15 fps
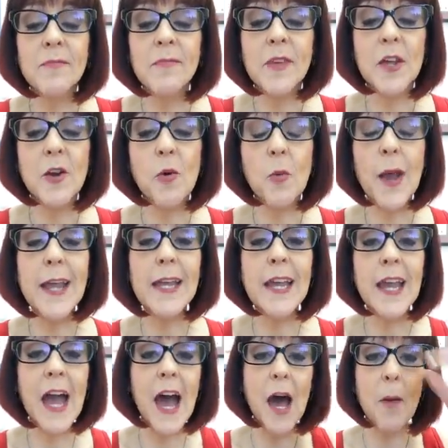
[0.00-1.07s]
you know,
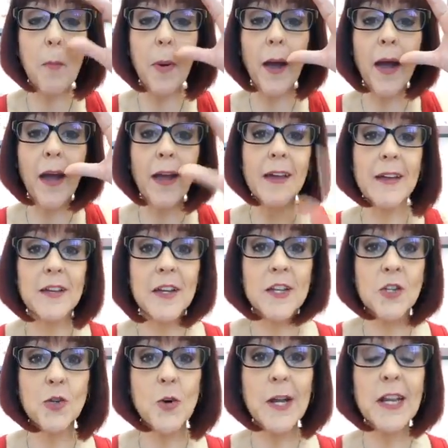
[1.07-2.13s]
waking up.
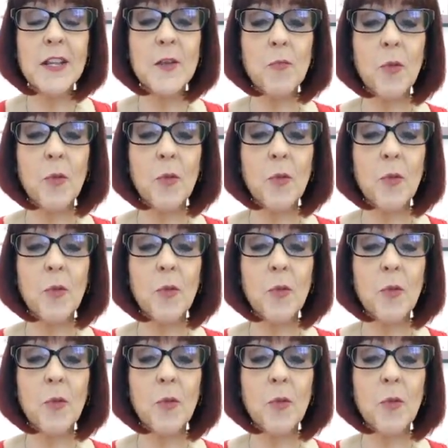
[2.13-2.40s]
Joining the